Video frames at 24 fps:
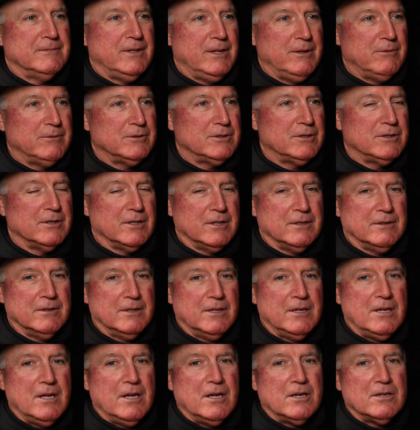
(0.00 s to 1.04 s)
He was good.
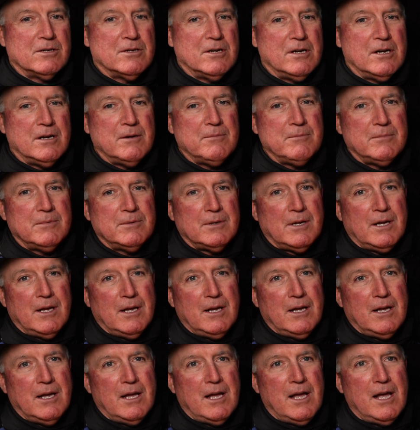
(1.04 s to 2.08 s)
Tom
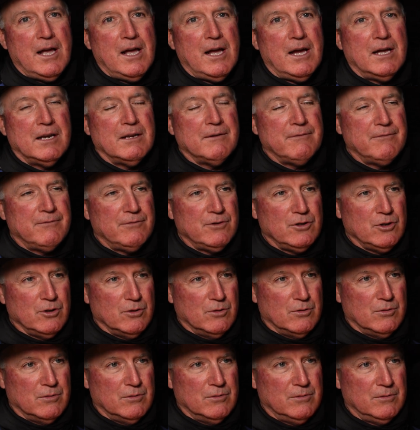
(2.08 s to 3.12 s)
had a
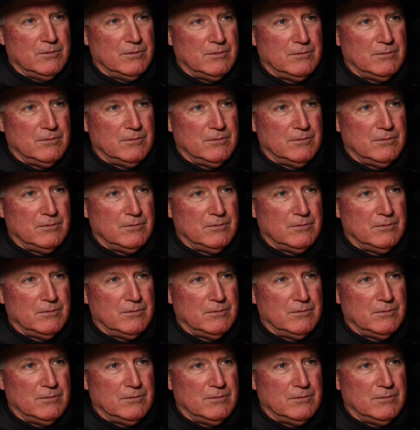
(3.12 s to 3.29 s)
few,